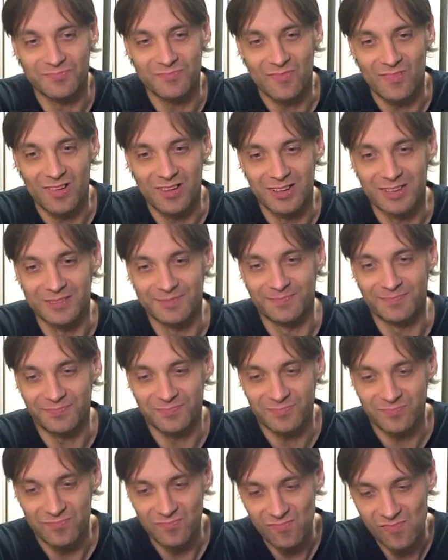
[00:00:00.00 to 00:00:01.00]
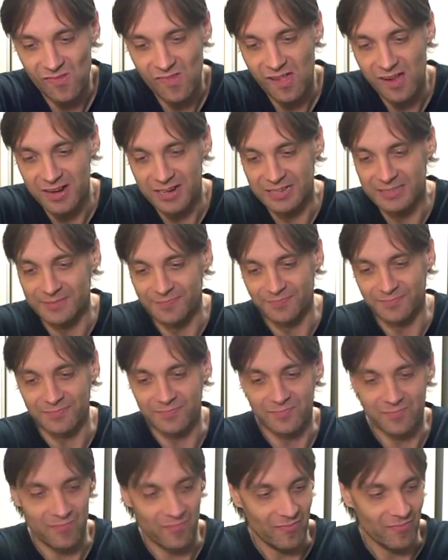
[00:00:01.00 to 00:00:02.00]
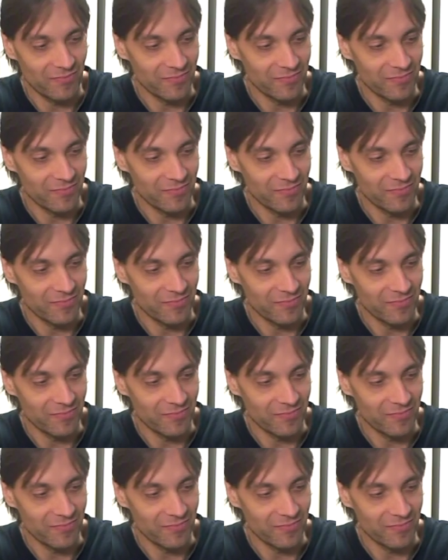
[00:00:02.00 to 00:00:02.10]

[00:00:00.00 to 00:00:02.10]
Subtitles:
Alright, well, there are 3.